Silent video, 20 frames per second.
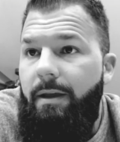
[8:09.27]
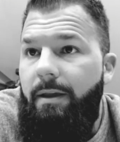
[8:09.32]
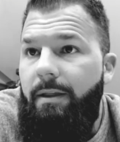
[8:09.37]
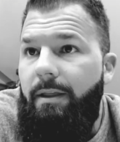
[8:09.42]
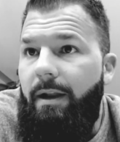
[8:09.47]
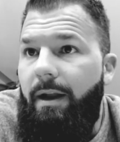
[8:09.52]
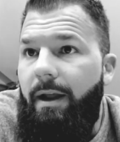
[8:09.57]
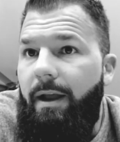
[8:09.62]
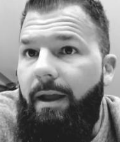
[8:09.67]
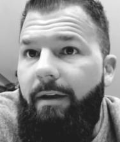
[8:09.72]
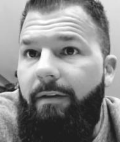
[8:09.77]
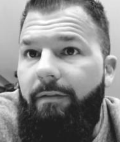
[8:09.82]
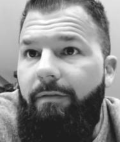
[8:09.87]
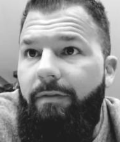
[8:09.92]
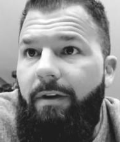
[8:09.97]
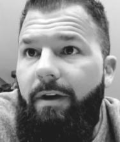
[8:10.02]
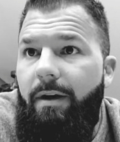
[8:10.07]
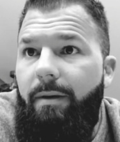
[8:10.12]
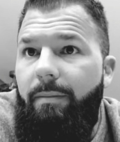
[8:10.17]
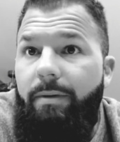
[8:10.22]
that I have
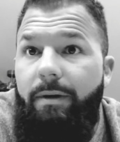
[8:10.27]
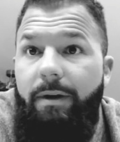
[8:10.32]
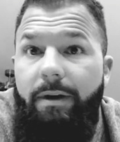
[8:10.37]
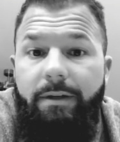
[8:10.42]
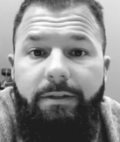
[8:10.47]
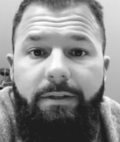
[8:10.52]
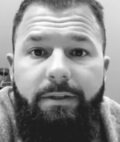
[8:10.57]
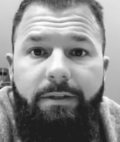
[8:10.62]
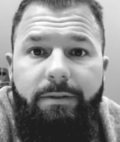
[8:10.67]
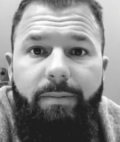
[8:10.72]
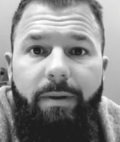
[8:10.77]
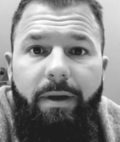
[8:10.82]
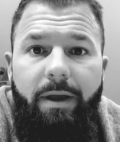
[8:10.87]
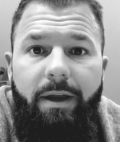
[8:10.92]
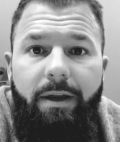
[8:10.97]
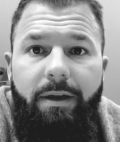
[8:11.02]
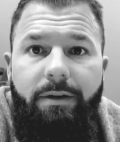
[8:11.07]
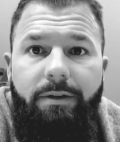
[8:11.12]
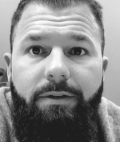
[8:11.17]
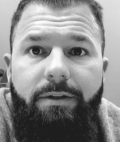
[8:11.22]
uh, put into this
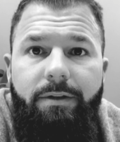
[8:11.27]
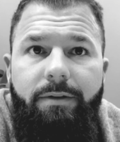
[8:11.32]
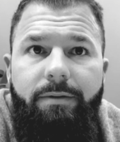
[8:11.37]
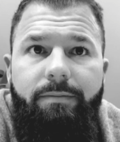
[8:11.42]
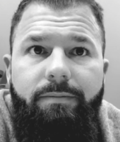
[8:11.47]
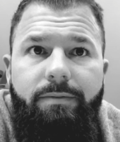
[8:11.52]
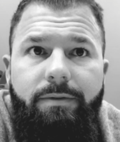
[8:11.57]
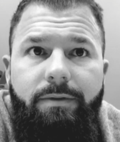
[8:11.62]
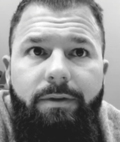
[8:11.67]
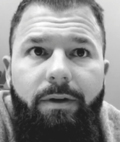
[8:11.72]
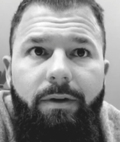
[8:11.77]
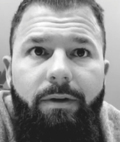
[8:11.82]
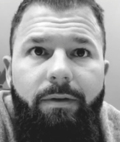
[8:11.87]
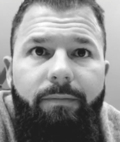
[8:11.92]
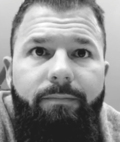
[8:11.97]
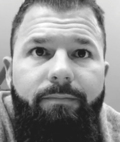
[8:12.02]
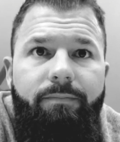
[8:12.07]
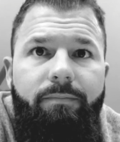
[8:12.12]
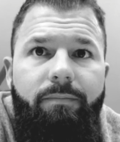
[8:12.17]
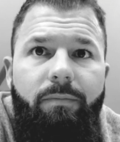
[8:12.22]
page. So
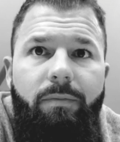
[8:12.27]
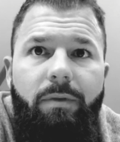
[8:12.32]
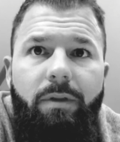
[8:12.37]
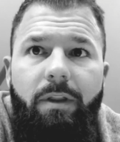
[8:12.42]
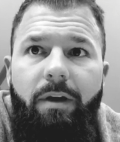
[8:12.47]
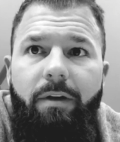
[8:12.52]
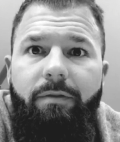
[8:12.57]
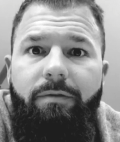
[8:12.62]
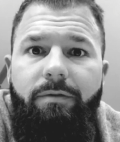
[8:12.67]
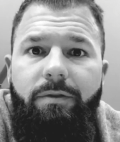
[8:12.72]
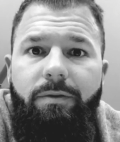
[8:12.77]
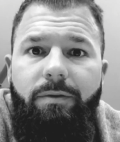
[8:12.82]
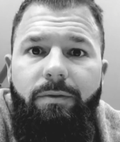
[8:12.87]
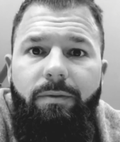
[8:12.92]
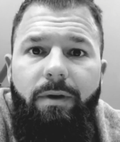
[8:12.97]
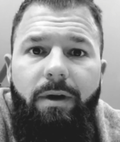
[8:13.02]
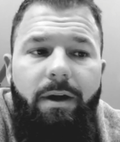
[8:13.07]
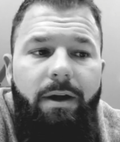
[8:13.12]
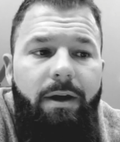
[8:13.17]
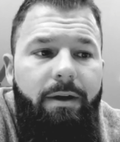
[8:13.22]
would love
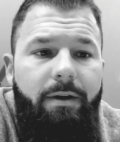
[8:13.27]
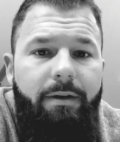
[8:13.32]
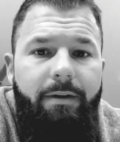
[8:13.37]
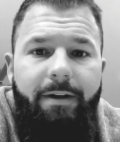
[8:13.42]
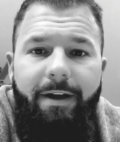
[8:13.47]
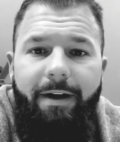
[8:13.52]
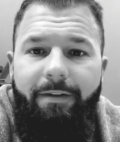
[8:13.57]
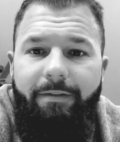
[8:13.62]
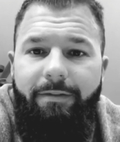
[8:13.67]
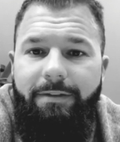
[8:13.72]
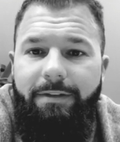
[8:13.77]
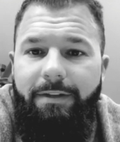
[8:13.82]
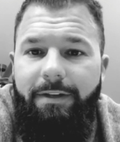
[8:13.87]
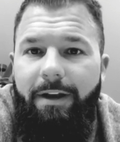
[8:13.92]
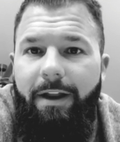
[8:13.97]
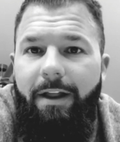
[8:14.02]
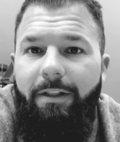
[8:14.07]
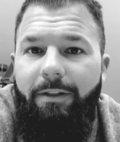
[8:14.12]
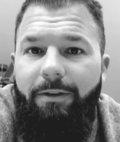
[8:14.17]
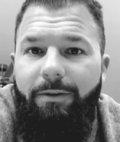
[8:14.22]
to uh, obviously
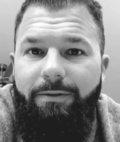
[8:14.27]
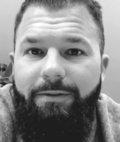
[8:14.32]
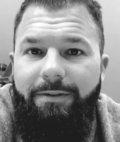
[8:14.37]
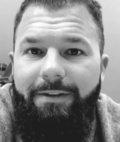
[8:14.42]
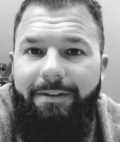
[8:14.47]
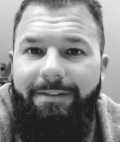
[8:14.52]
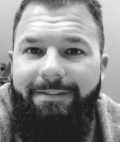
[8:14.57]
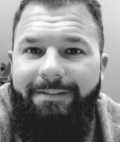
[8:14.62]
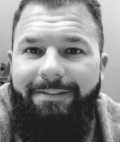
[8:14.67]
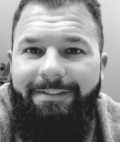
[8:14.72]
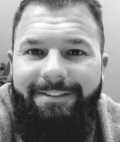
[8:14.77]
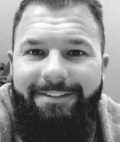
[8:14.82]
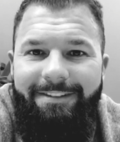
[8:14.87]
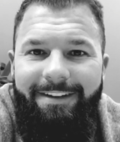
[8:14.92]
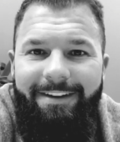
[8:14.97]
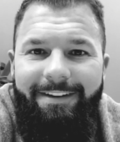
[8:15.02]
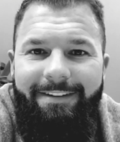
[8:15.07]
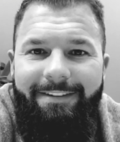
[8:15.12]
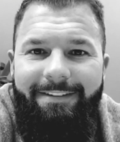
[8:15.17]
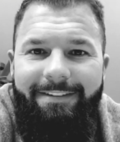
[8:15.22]
not lose it.
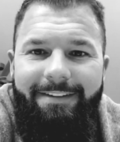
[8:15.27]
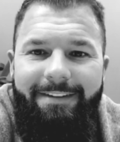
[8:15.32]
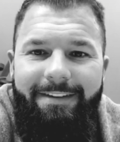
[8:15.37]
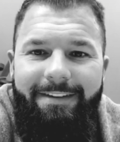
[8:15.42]
So